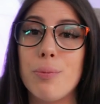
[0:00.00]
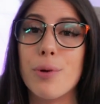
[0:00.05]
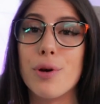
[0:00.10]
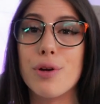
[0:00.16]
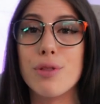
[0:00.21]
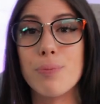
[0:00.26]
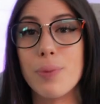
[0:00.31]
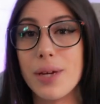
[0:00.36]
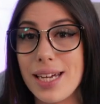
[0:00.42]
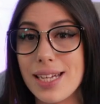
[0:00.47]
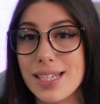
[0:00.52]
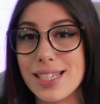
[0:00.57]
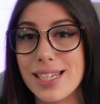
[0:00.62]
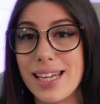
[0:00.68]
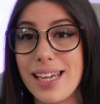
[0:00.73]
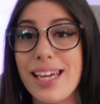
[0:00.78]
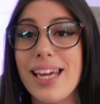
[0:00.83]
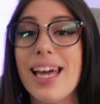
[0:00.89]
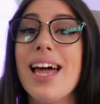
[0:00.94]
both
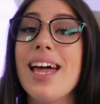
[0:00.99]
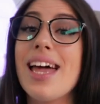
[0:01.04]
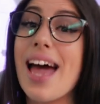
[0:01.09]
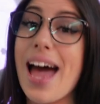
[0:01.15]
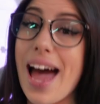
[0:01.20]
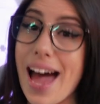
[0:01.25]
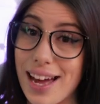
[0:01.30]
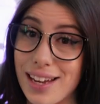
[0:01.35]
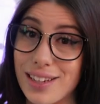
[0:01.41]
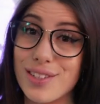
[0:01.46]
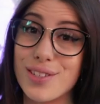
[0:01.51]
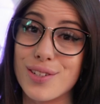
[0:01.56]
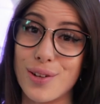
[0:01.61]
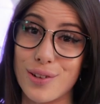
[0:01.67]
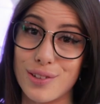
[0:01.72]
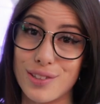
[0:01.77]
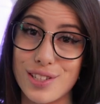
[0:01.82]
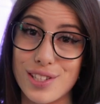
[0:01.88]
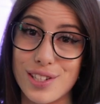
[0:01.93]
PC and
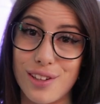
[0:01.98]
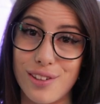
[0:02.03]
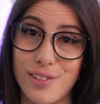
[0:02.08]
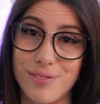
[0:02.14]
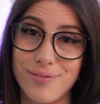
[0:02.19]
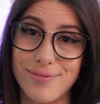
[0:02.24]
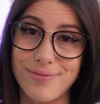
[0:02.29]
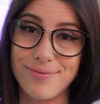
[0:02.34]
console.